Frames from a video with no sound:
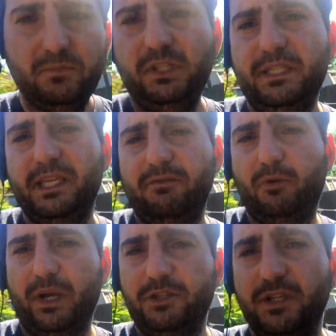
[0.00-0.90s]
please leave
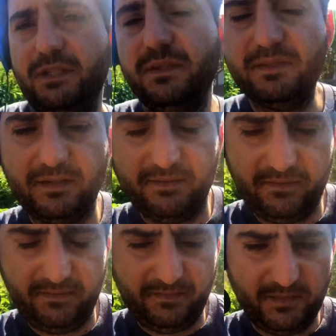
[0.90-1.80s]
questions
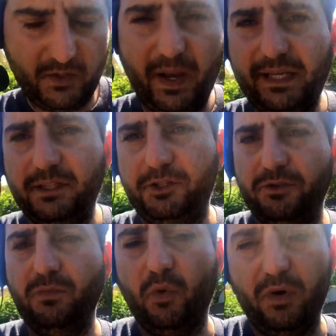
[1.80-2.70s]
so I can
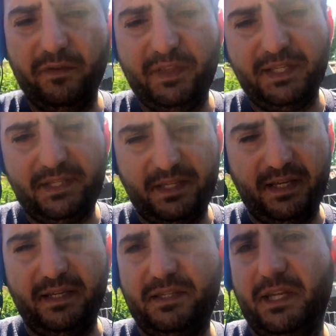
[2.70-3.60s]
do more of this
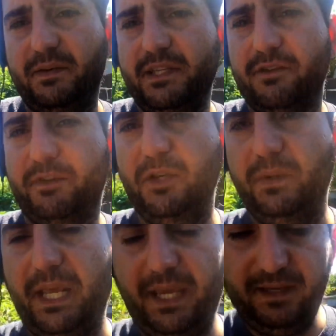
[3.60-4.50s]
uh, series of
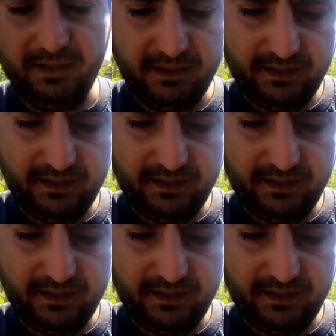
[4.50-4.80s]
Q&A.